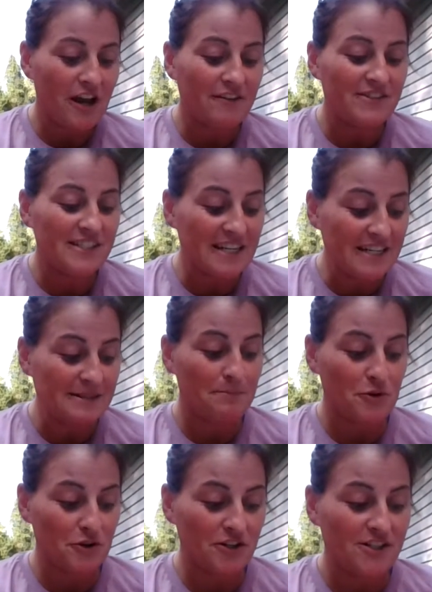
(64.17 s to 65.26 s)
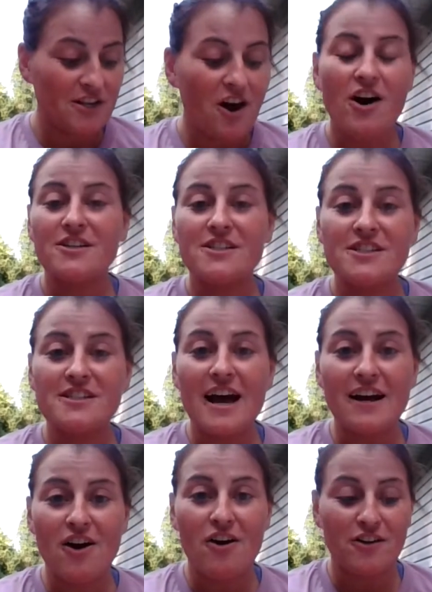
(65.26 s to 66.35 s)
of 6 books on
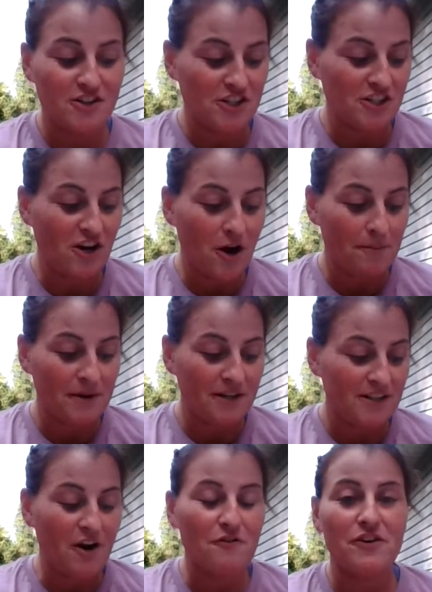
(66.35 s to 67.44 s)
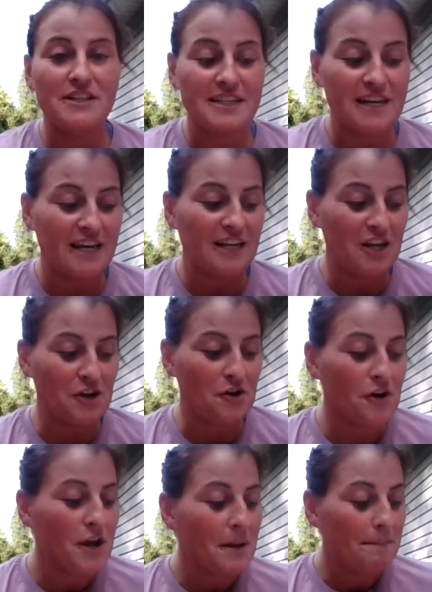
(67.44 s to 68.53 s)
psychology topics over a 10-year
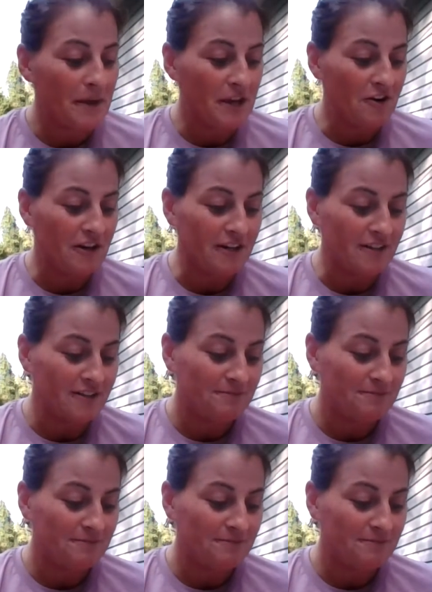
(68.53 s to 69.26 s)
period.